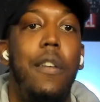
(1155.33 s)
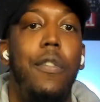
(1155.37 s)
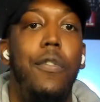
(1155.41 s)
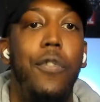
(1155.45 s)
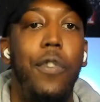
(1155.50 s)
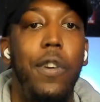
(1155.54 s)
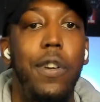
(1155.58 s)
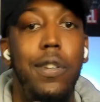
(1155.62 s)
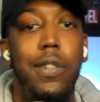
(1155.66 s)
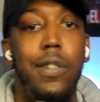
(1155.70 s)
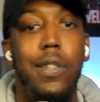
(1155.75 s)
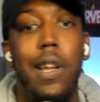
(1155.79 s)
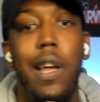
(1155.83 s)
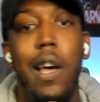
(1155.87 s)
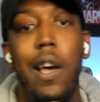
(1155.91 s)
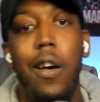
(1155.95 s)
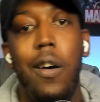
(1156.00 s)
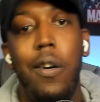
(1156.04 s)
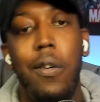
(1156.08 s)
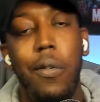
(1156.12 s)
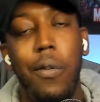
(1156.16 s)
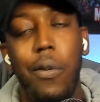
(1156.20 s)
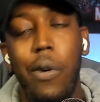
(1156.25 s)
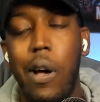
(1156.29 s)
That
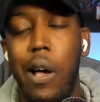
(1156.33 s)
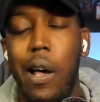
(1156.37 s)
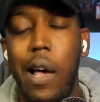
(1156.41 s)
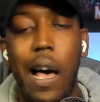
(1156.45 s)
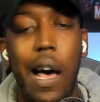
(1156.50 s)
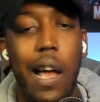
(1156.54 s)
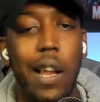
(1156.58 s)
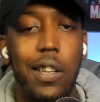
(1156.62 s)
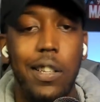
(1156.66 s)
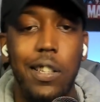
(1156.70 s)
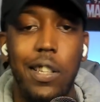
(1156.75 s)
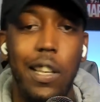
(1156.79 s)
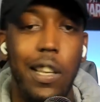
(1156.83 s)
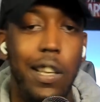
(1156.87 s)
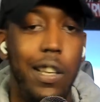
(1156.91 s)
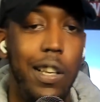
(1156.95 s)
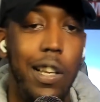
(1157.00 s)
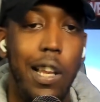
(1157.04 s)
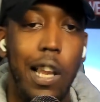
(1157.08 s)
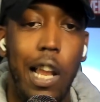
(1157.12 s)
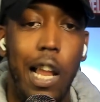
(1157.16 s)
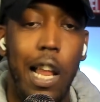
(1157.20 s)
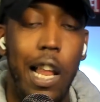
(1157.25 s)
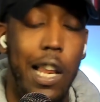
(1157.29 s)
freestyle,
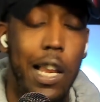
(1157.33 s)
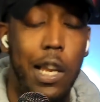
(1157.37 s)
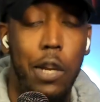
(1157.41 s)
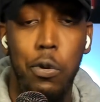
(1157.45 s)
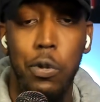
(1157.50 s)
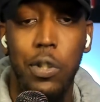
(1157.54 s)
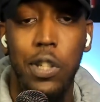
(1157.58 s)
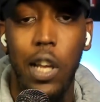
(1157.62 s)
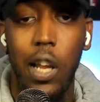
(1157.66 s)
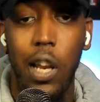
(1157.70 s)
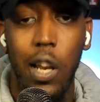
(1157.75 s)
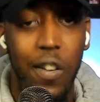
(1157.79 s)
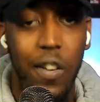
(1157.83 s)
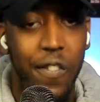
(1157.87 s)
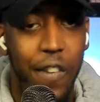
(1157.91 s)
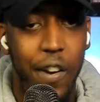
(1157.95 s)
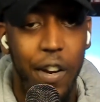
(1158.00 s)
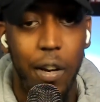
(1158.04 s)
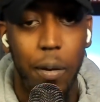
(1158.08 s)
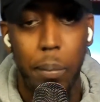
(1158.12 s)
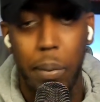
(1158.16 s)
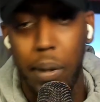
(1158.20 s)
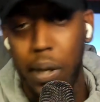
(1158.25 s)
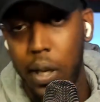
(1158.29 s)
honestly, you said in
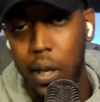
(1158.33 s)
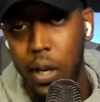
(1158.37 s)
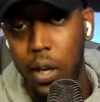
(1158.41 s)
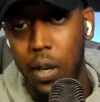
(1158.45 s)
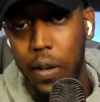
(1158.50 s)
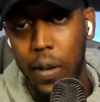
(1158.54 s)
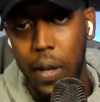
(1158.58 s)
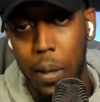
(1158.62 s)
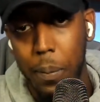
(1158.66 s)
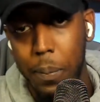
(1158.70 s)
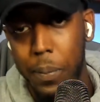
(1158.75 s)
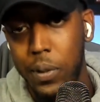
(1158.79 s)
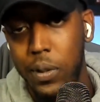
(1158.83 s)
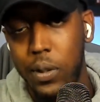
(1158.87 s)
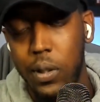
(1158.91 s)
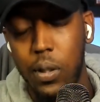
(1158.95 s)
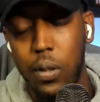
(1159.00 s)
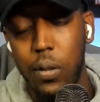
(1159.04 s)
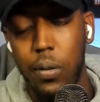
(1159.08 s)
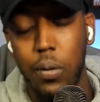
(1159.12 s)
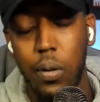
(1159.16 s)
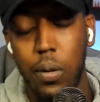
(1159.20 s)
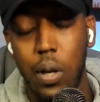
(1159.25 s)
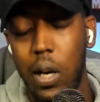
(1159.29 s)
the very beginning of the
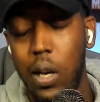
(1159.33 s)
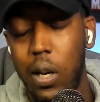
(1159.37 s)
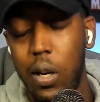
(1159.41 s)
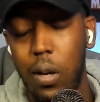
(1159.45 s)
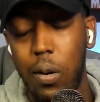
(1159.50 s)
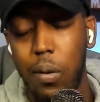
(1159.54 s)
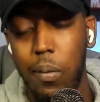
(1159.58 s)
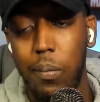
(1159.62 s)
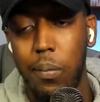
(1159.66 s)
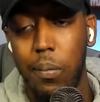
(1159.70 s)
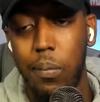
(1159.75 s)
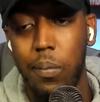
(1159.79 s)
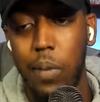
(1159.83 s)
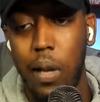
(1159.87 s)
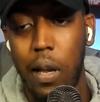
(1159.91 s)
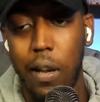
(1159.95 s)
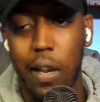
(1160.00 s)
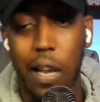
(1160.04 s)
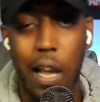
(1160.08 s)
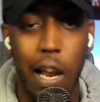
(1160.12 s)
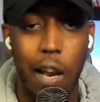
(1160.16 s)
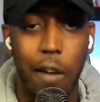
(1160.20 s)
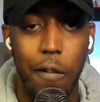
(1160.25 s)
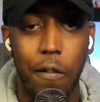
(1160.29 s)
episode, I
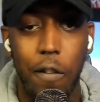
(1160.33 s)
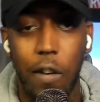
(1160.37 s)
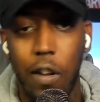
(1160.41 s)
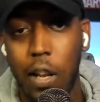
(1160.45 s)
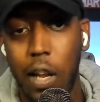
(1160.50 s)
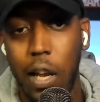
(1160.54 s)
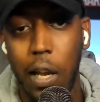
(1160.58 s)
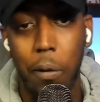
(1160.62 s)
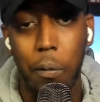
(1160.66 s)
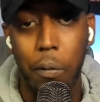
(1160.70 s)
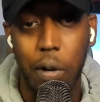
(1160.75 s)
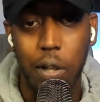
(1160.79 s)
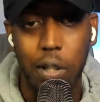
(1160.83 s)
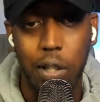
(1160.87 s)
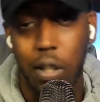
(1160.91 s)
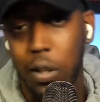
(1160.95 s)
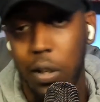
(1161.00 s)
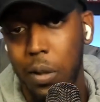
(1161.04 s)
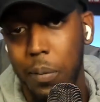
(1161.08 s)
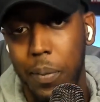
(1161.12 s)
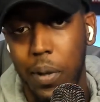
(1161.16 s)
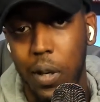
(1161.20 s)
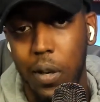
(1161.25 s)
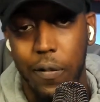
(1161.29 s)
kind of felt like it
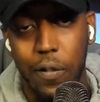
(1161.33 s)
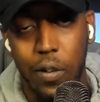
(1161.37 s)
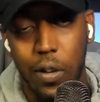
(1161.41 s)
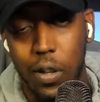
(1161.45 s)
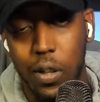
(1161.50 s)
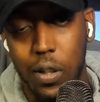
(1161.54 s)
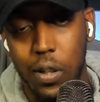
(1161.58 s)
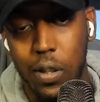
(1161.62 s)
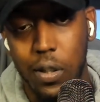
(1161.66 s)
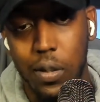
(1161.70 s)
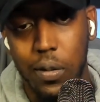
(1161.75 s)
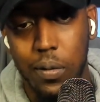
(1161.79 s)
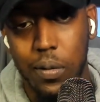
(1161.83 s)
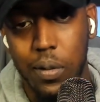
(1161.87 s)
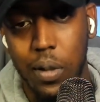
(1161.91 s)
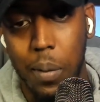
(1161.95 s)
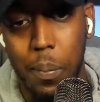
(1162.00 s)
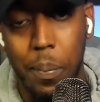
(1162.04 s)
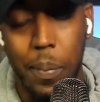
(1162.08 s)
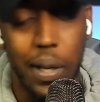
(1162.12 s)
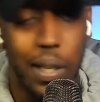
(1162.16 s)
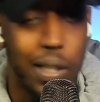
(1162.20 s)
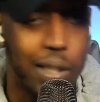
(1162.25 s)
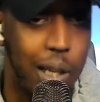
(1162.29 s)
was a little bit of a
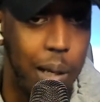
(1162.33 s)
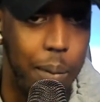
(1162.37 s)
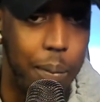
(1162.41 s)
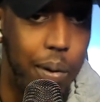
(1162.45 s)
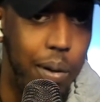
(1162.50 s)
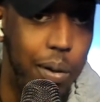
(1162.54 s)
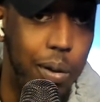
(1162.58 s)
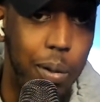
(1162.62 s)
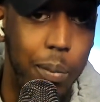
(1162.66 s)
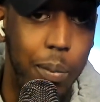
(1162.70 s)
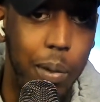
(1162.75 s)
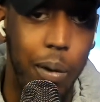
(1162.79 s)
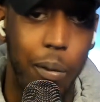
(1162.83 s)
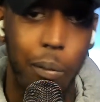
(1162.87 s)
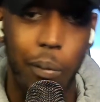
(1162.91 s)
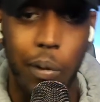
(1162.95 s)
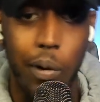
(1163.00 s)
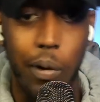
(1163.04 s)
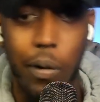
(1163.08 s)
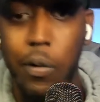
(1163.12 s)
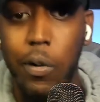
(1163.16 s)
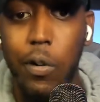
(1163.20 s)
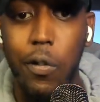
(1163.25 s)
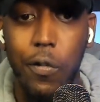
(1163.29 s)
mixtape, a little
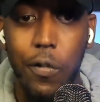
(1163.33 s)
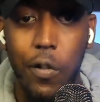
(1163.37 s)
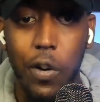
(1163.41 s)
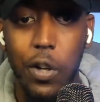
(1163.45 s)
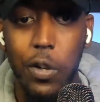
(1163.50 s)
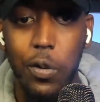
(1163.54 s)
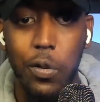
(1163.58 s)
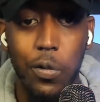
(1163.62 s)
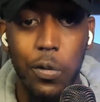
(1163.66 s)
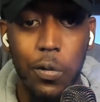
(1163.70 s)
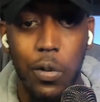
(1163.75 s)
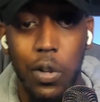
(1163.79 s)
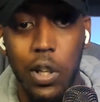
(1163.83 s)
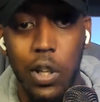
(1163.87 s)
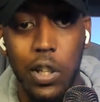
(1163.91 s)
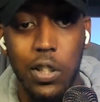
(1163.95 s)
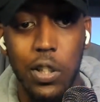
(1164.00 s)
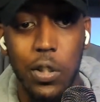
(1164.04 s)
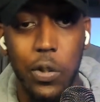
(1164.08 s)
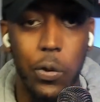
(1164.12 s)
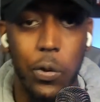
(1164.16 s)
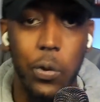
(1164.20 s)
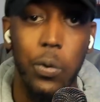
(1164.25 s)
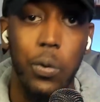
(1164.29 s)
bit when the first
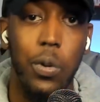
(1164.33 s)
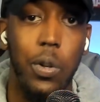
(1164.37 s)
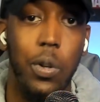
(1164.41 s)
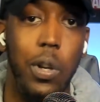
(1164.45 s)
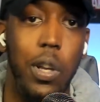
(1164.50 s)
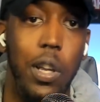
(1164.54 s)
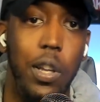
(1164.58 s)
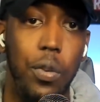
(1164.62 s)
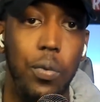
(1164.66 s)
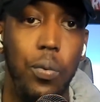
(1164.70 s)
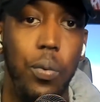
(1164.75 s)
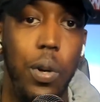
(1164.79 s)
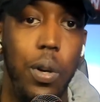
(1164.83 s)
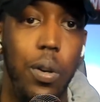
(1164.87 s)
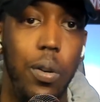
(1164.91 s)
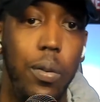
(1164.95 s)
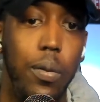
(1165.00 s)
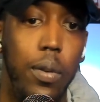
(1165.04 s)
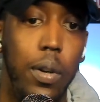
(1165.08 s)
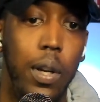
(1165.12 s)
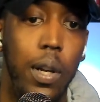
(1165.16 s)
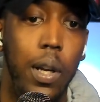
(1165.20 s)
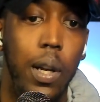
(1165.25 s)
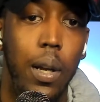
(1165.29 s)
listen through as
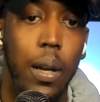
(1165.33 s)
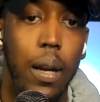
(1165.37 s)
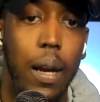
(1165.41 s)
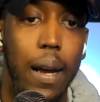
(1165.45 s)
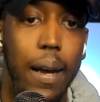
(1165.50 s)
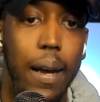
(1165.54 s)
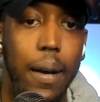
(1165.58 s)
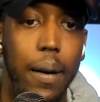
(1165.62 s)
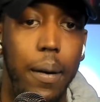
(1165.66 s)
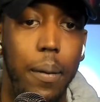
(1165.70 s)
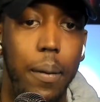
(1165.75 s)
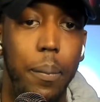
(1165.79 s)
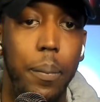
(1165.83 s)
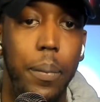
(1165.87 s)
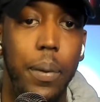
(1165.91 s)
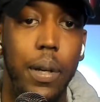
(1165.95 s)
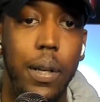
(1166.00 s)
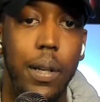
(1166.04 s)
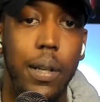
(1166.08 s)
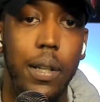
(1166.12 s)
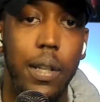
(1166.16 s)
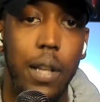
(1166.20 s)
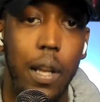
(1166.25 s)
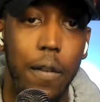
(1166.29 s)
well.
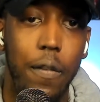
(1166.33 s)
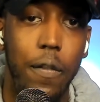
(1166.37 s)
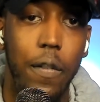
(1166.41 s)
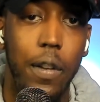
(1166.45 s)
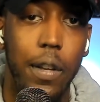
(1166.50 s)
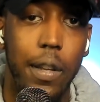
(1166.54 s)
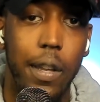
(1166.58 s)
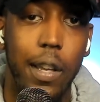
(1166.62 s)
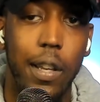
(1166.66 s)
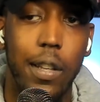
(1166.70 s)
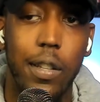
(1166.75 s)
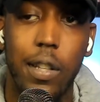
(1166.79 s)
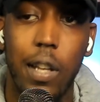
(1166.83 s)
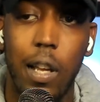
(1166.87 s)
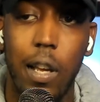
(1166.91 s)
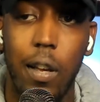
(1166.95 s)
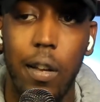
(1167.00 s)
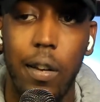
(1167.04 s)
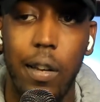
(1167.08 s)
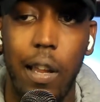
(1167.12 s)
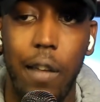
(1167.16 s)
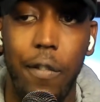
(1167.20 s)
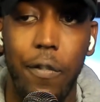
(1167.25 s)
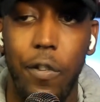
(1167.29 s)
But definitely
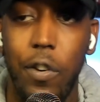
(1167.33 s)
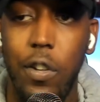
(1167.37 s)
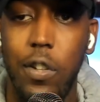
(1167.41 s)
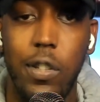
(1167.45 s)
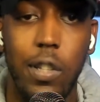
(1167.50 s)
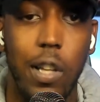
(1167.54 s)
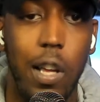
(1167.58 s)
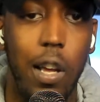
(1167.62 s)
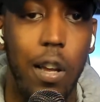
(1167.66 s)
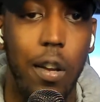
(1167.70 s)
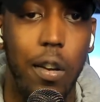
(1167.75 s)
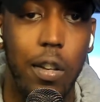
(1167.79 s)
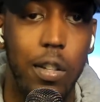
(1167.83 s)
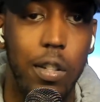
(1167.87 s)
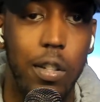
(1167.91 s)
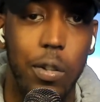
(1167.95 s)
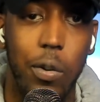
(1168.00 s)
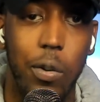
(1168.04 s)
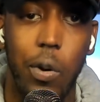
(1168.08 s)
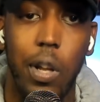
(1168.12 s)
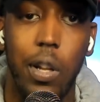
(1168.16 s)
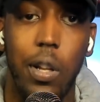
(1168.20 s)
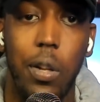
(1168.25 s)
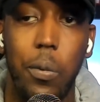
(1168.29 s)
Kickstyle, that freestyle
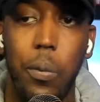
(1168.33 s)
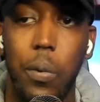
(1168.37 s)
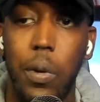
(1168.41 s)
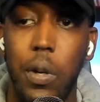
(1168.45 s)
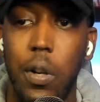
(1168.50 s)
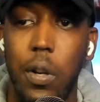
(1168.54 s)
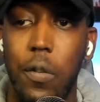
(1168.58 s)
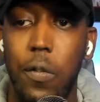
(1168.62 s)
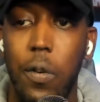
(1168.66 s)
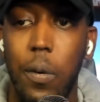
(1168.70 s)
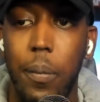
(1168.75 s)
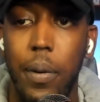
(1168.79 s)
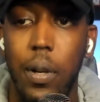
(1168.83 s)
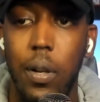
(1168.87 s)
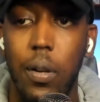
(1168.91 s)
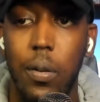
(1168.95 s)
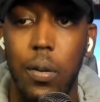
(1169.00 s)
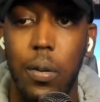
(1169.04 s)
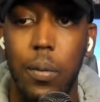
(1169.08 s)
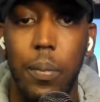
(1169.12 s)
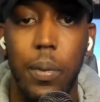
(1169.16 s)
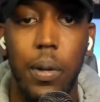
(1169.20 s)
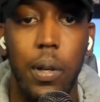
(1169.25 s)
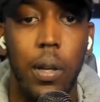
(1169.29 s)
can just go out the window for
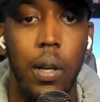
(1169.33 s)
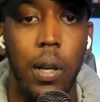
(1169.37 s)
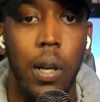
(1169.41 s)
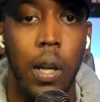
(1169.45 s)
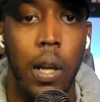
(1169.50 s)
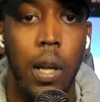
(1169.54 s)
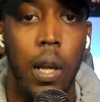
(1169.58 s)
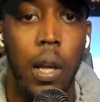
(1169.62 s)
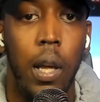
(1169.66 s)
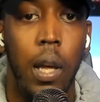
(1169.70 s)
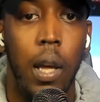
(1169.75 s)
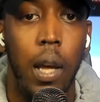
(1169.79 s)
me a little bit.